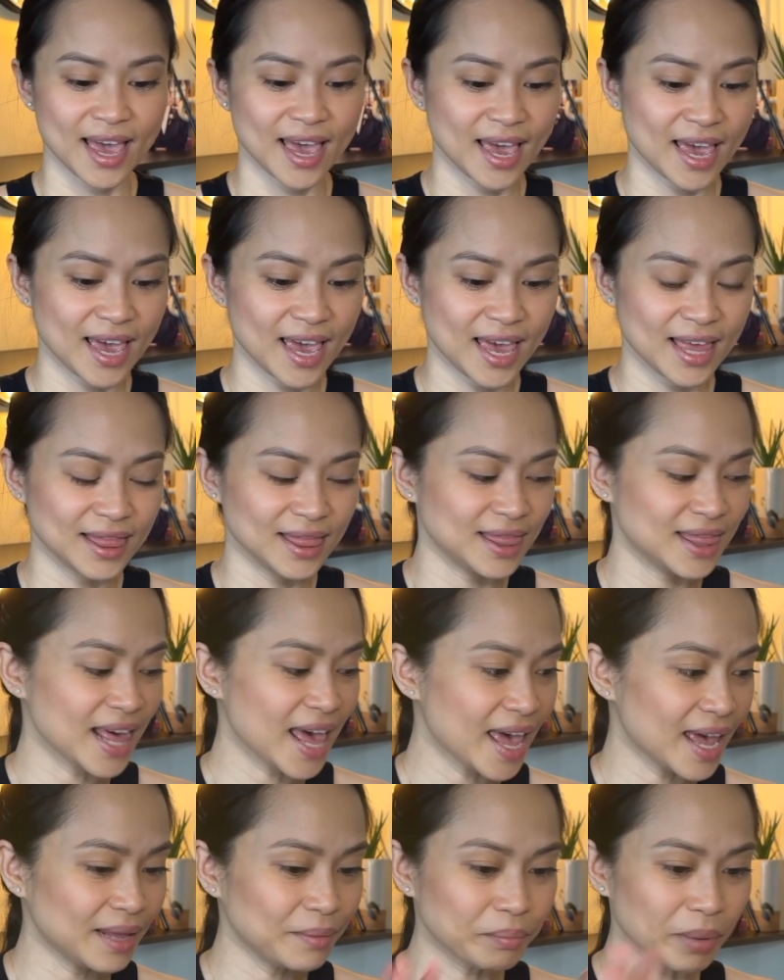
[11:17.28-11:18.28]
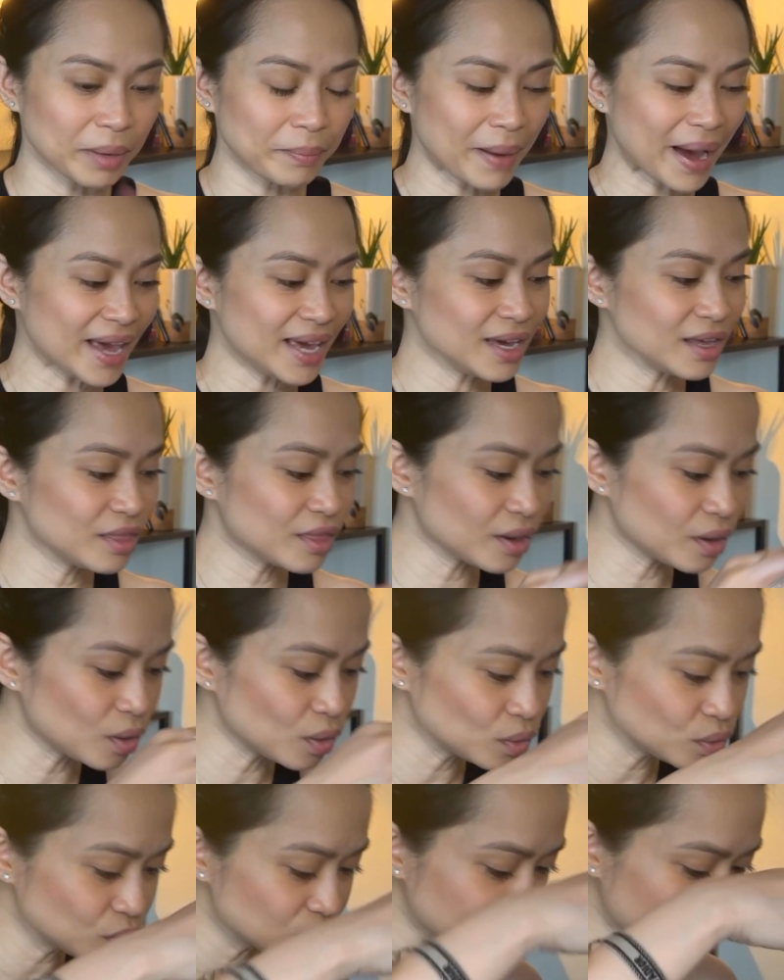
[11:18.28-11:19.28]
And then by buying
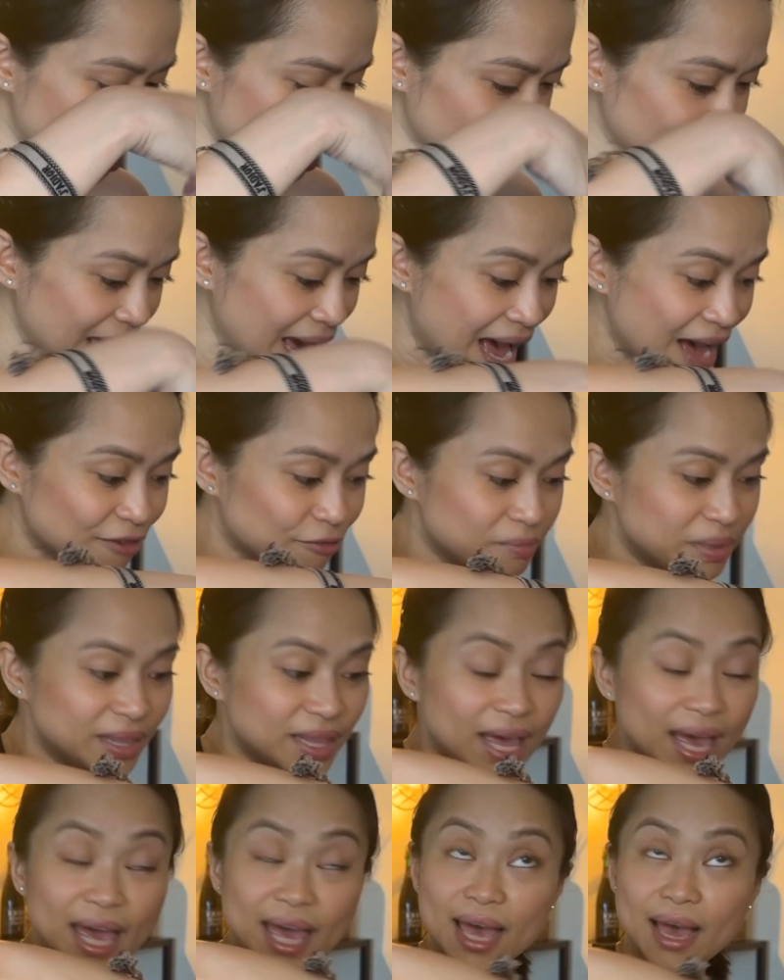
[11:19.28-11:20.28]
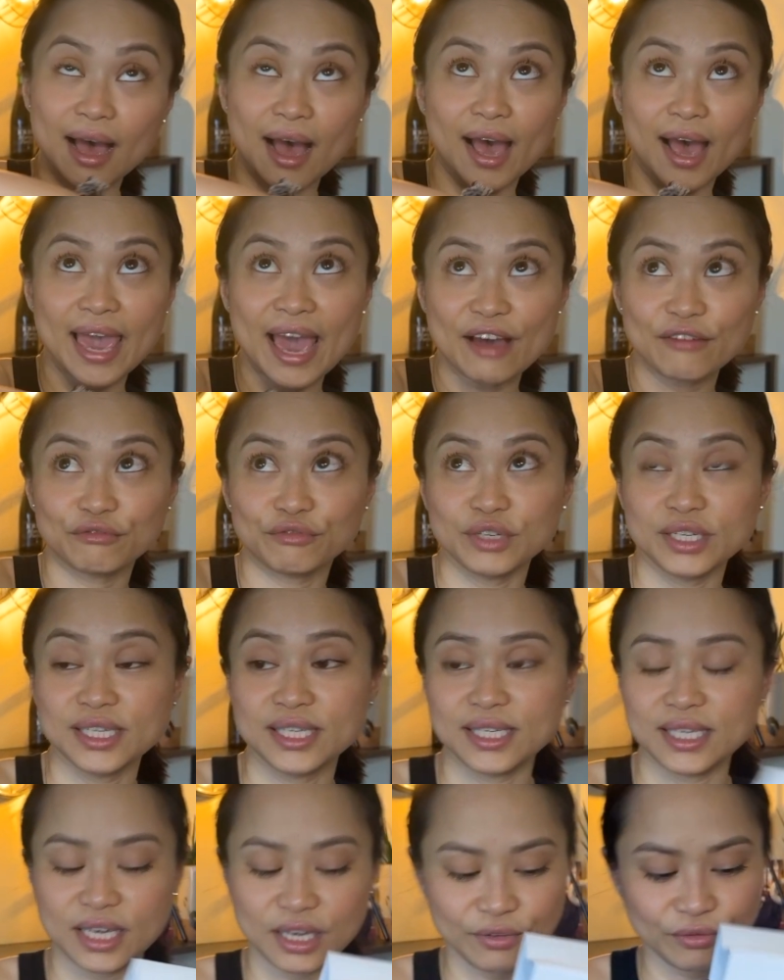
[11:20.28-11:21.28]
those, I have
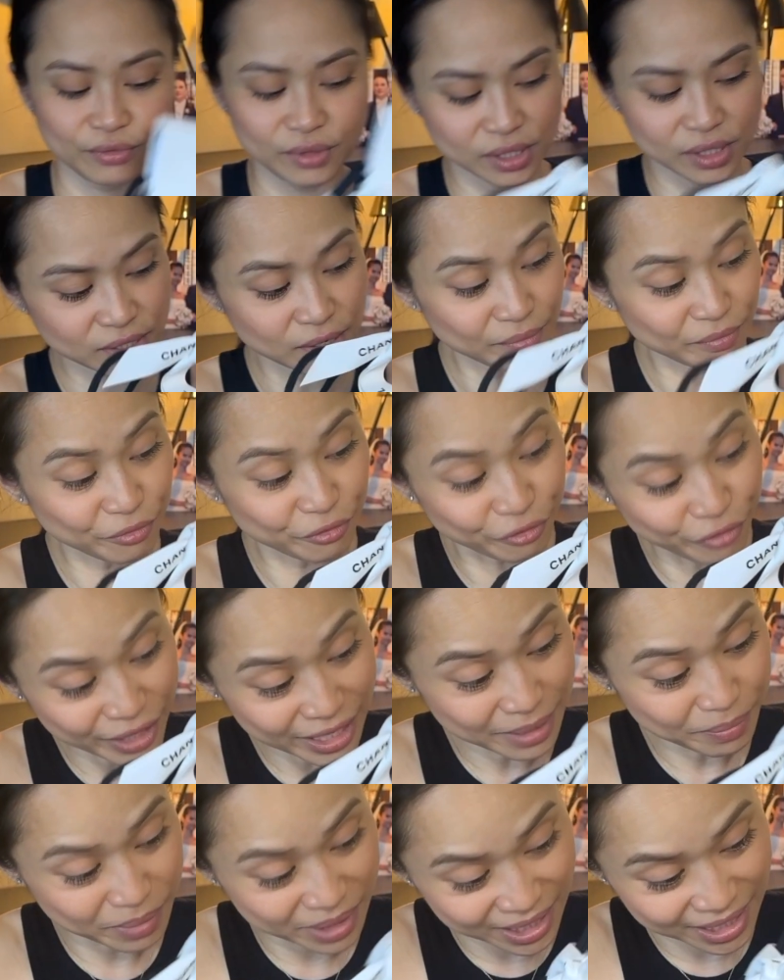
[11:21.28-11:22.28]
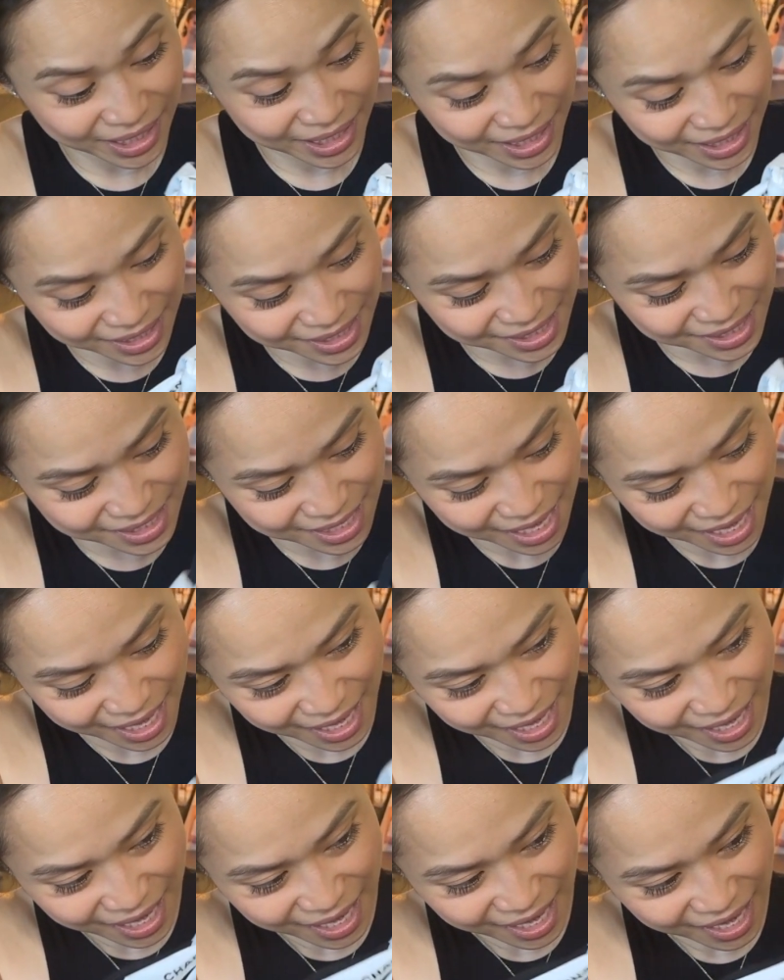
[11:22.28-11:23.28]
received some freebies,
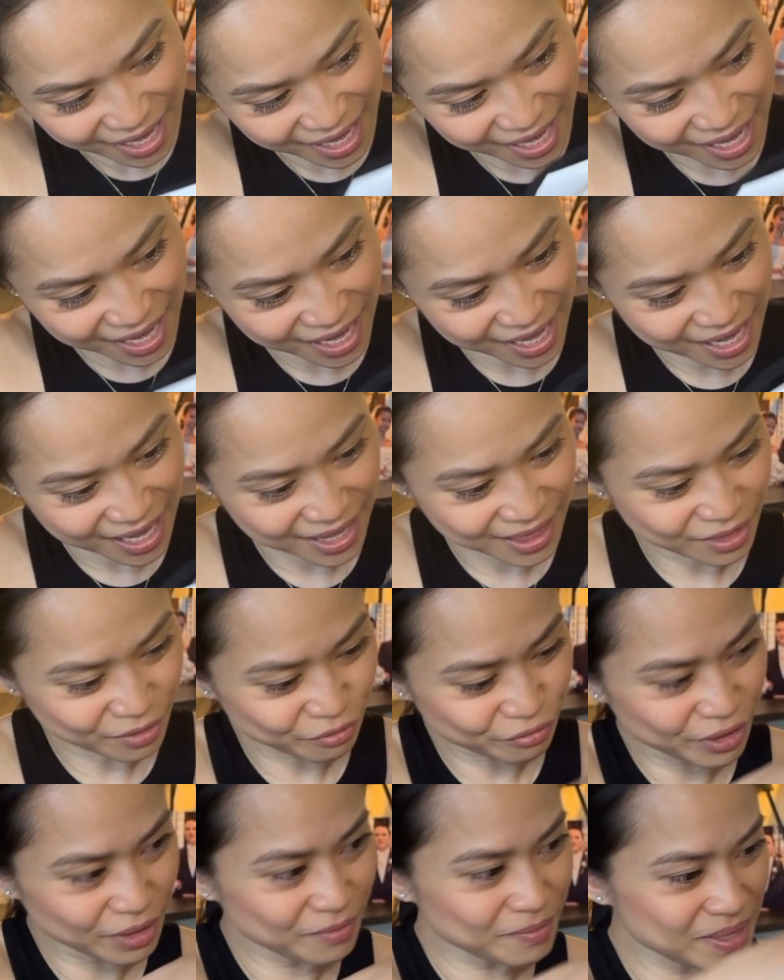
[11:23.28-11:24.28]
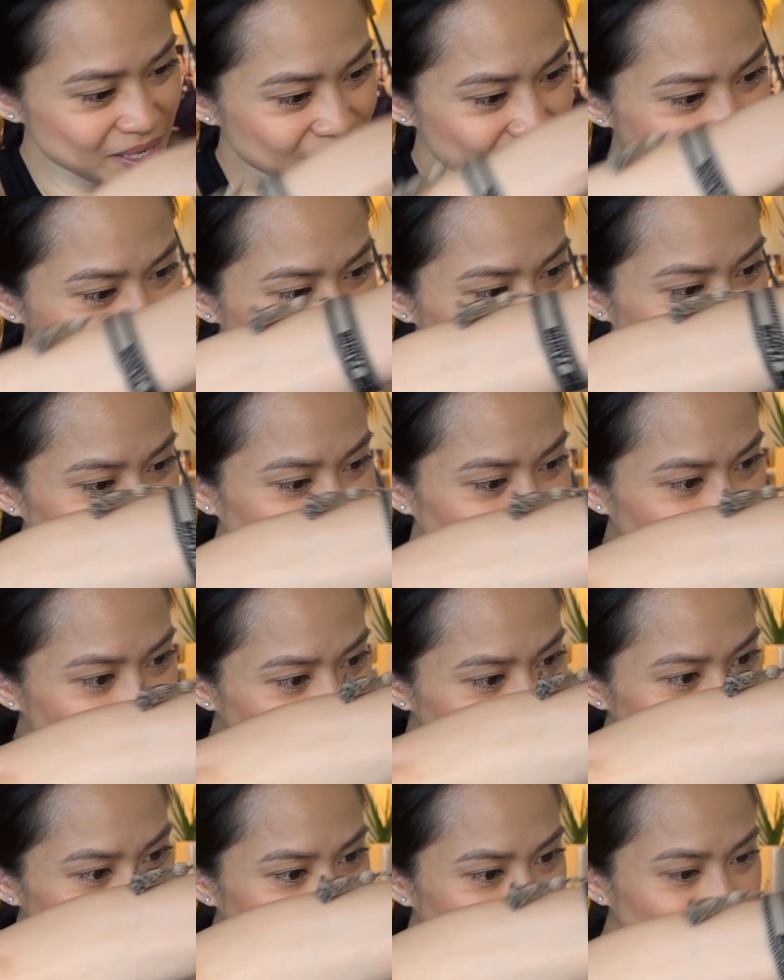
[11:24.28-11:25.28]
and the freebies that I
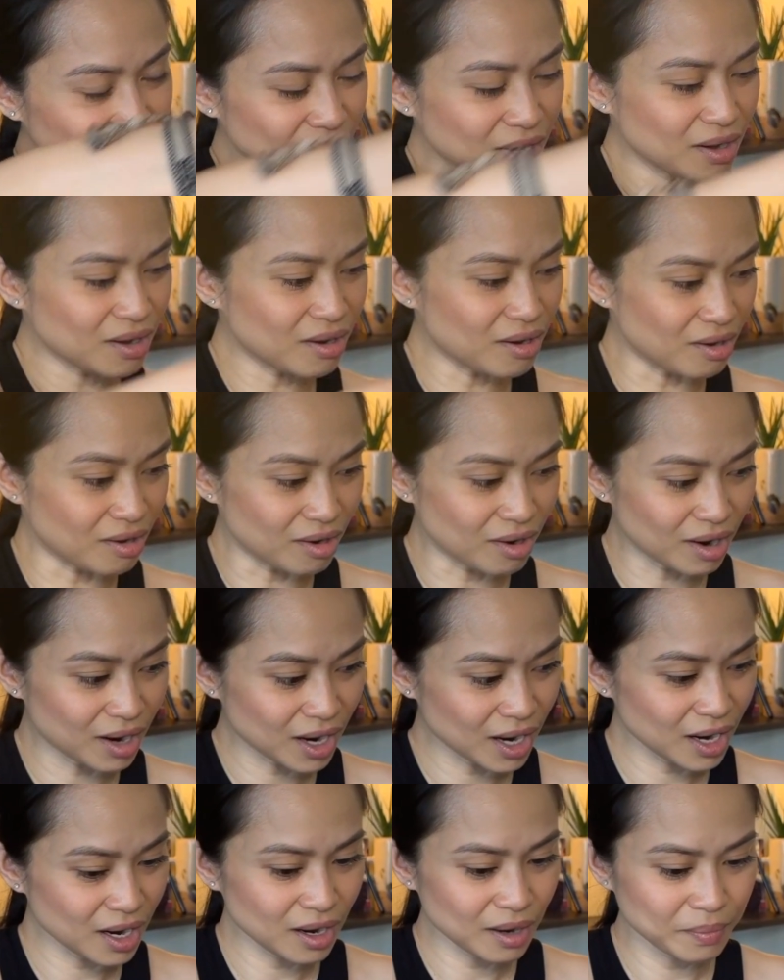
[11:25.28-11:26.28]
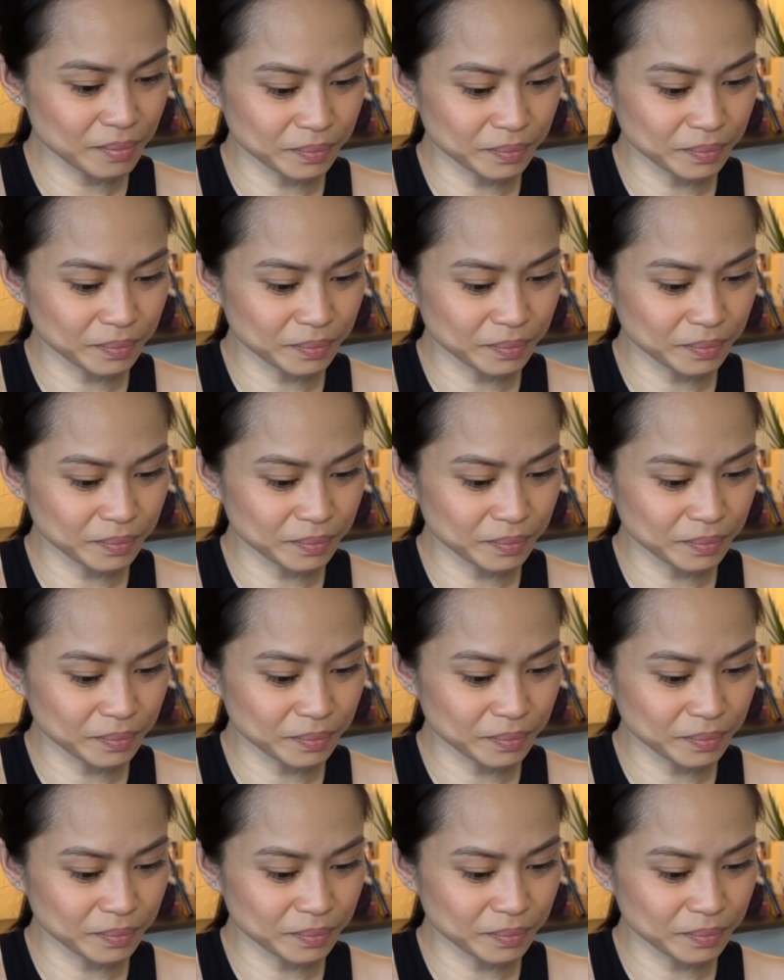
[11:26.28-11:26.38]
got are,